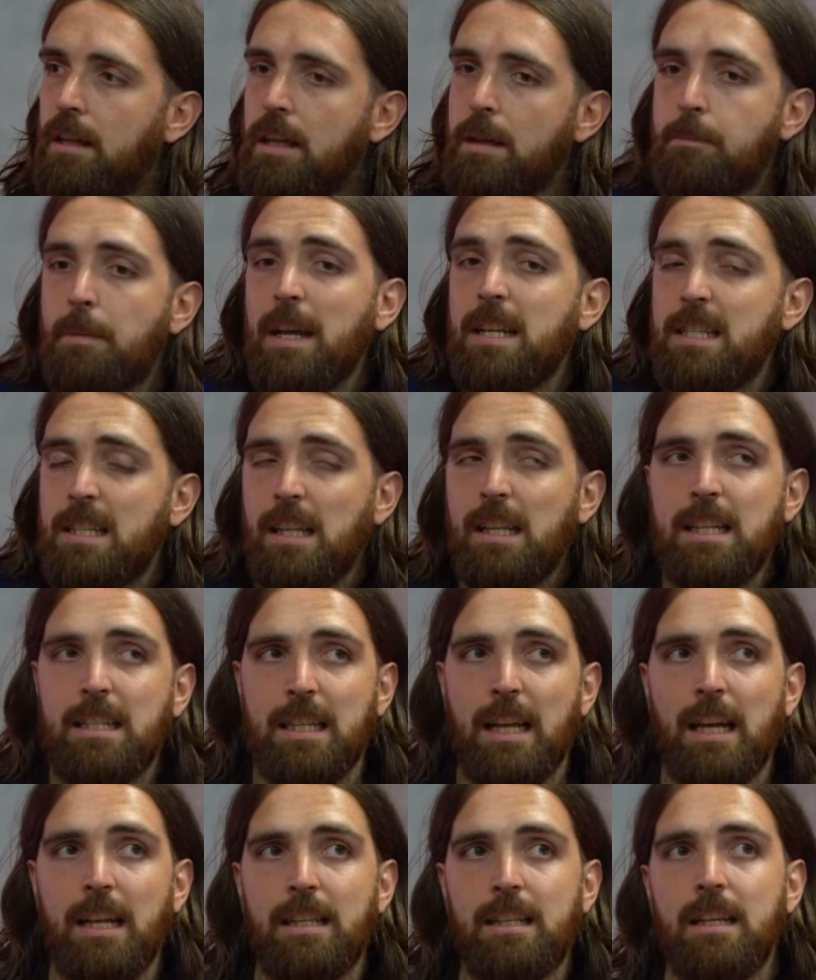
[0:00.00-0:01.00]
He basically
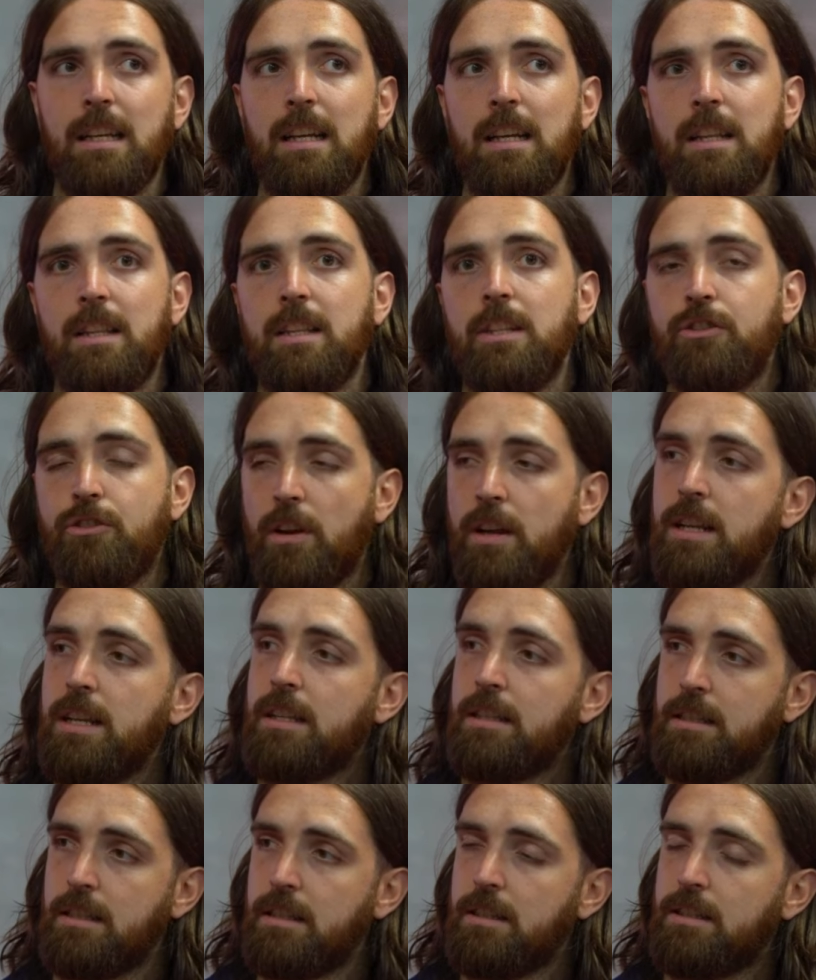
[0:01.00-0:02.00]
said, the
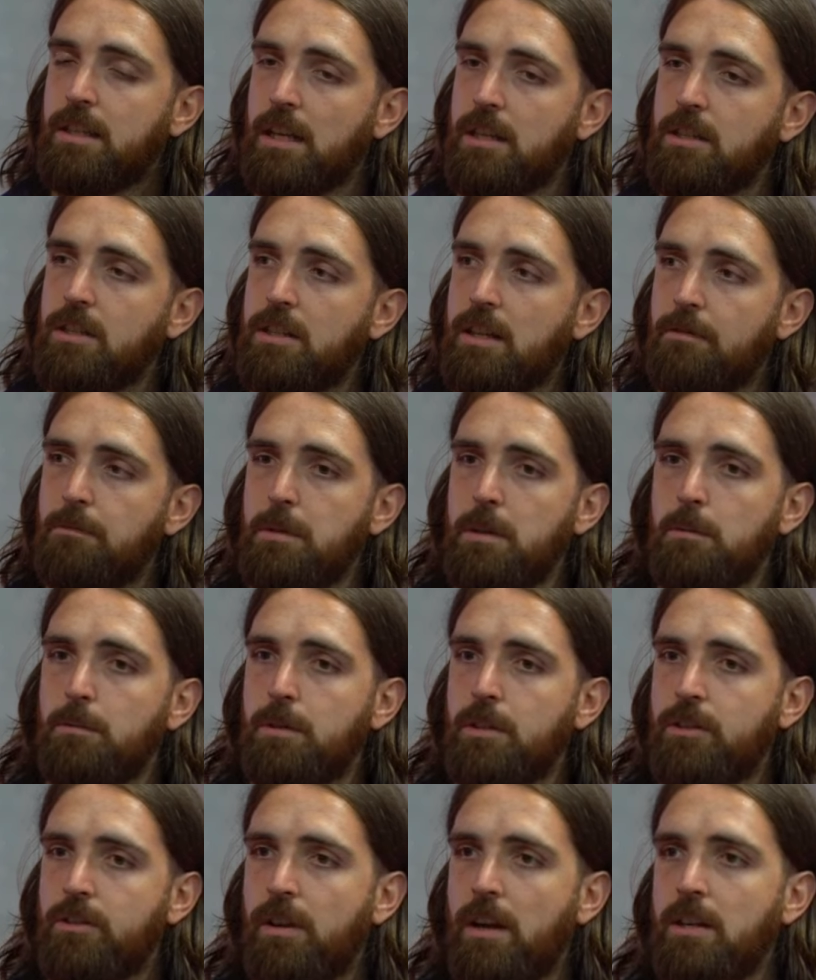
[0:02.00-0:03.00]
training sessions haven't been up
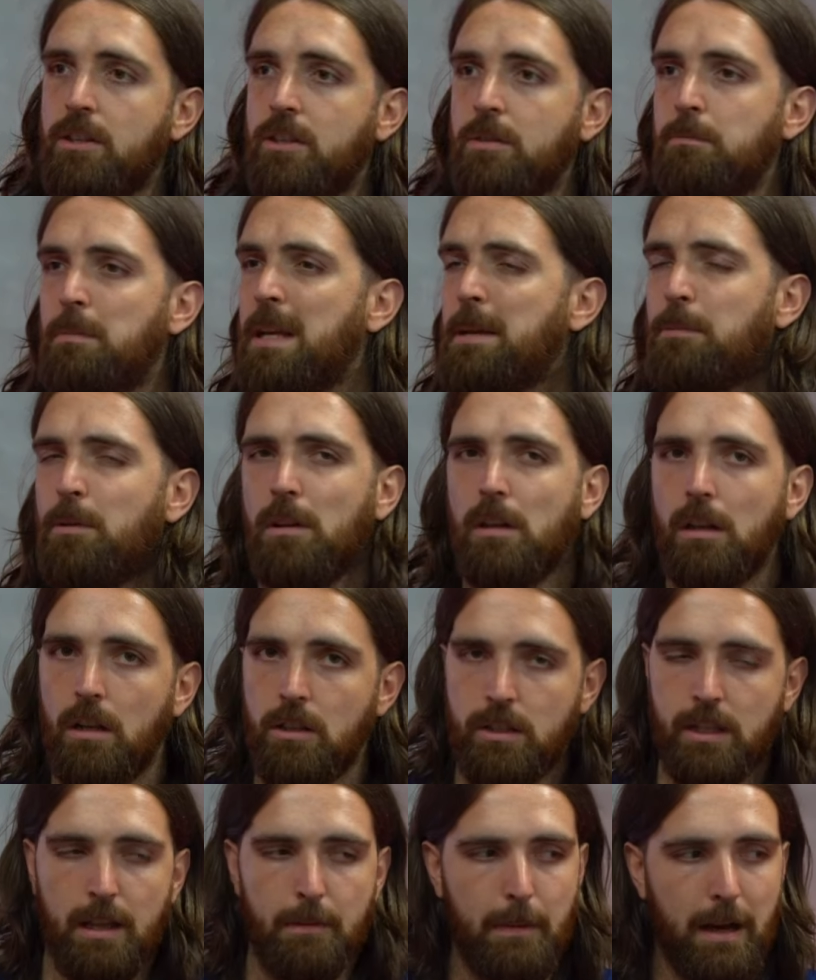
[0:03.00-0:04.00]
to scratch and people
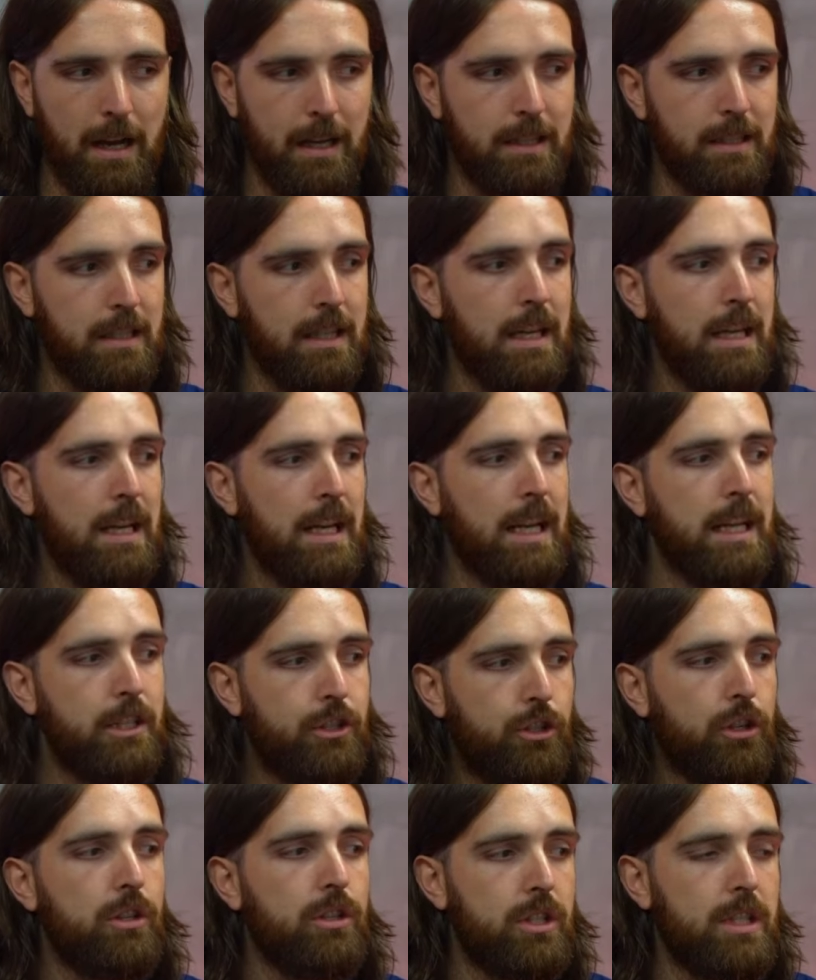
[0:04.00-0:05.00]
lost their minds. He's
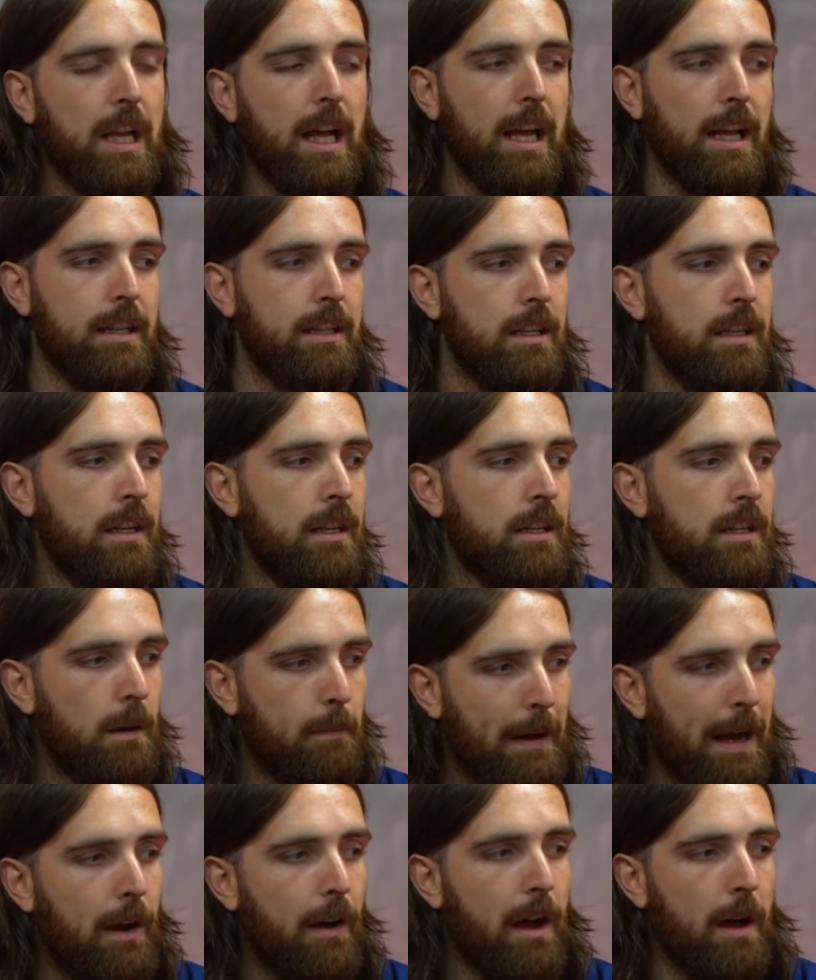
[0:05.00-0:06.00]
just said
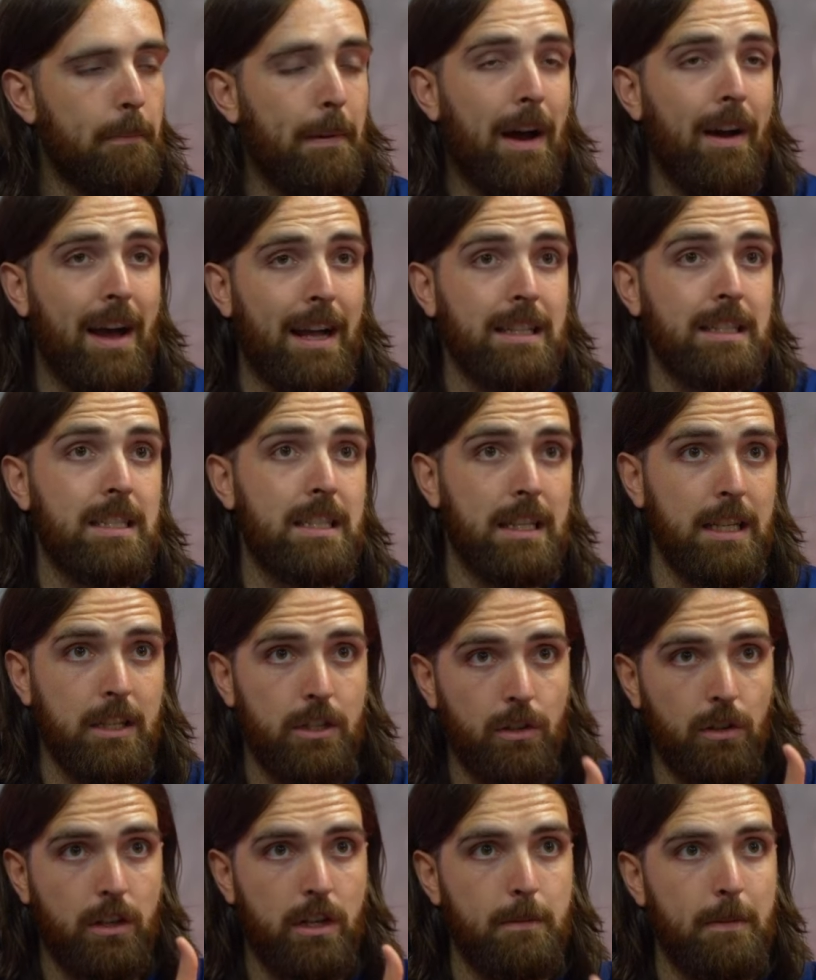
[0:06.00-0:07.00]
about Antony,
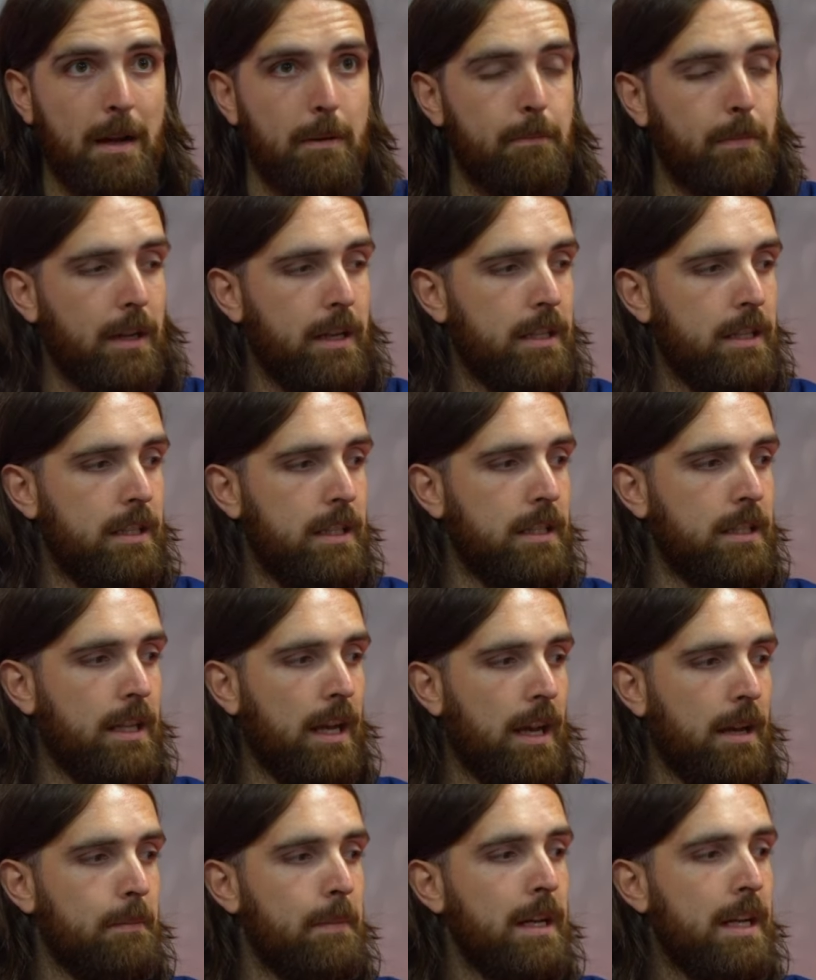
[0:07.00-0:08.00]
talking about him playing in this
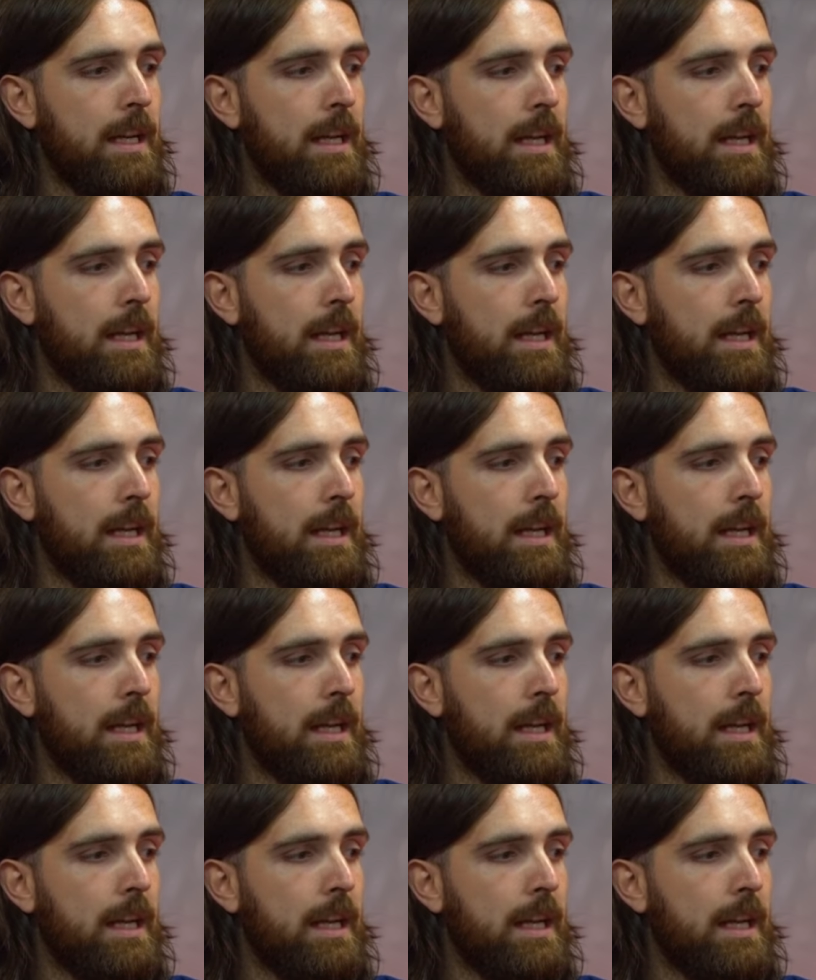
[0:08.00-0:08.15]
game.